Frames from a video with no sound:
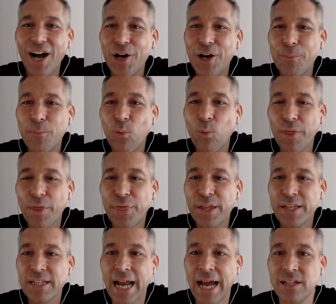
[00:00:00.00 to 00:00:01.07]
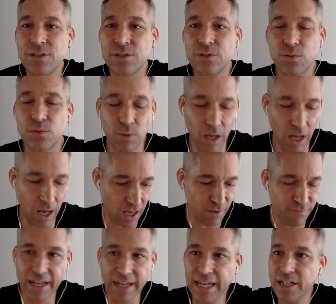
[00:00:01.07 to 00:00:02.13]
One thing that I do if
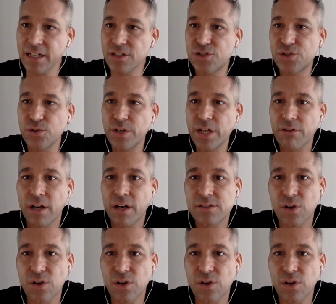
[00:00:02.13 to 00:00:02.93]
I get in shooting ruts,